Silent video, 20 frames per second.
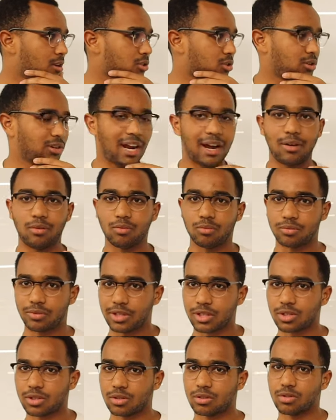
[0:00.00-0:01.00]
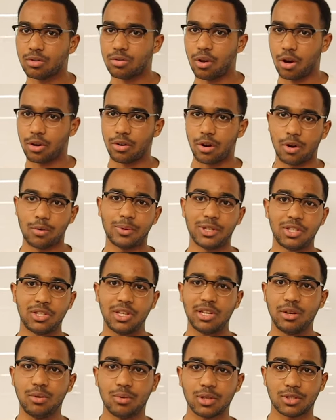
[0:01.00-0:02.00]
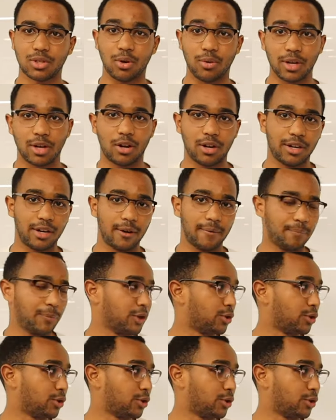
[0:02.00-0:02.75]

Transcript: So now this, are, are we seeing what's going on here?